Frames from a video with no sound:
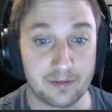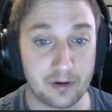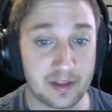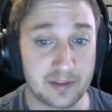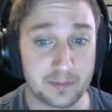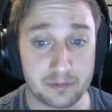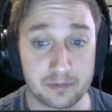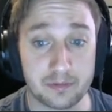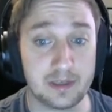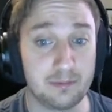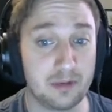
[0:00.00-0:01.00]
that's
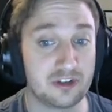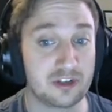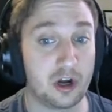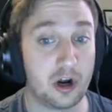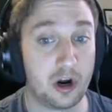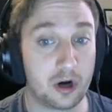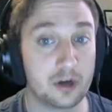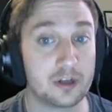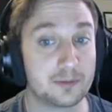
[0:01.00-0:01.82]
pretty much the hardest